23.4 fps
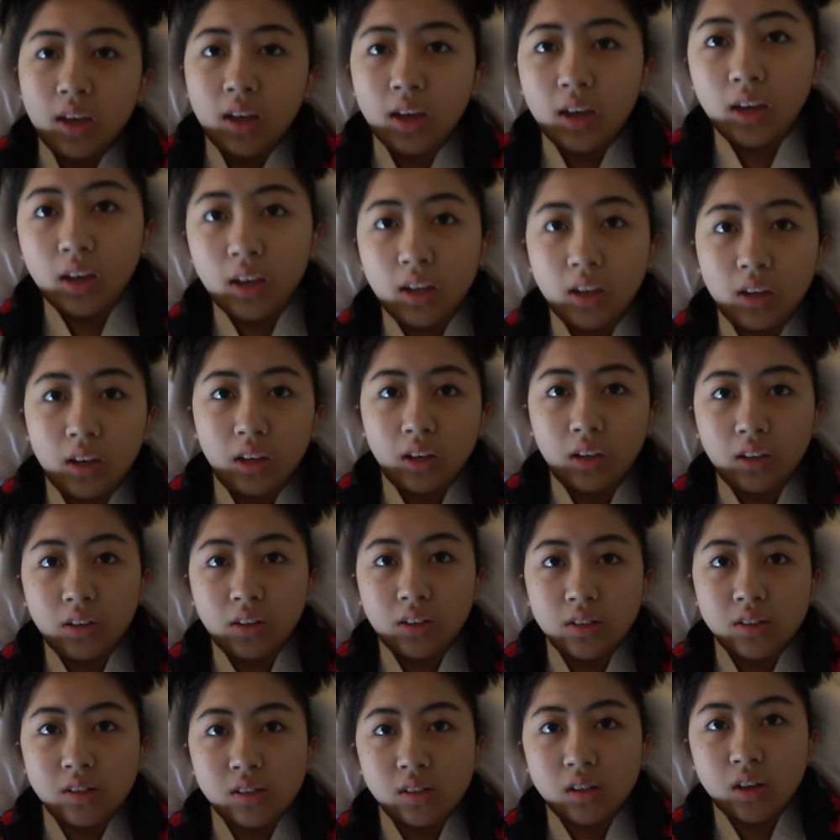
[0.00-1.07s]
It
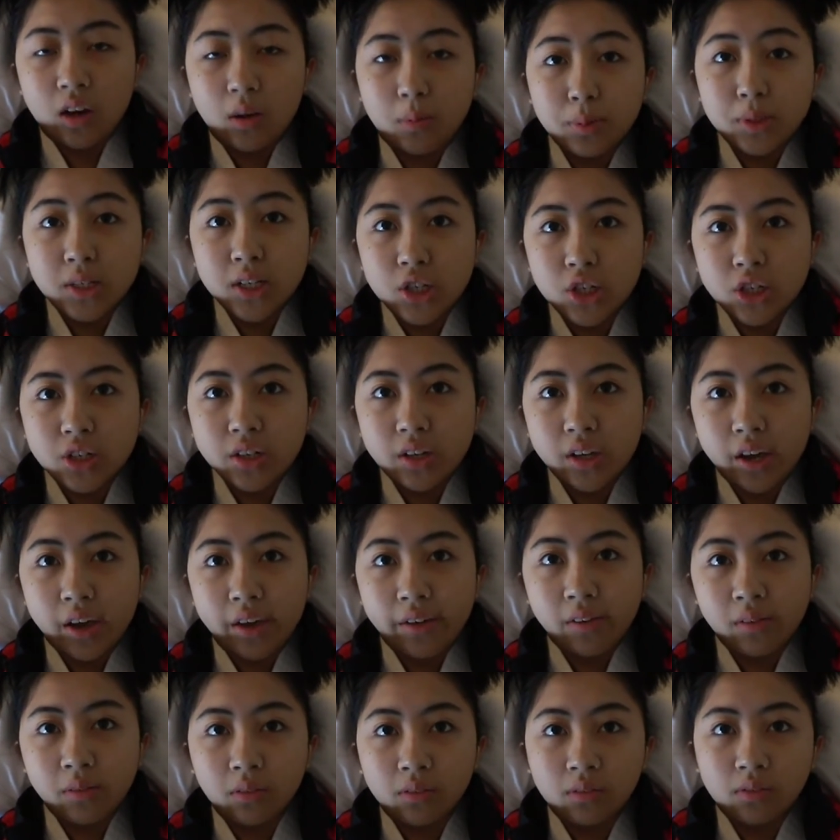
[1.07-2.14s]
is competition day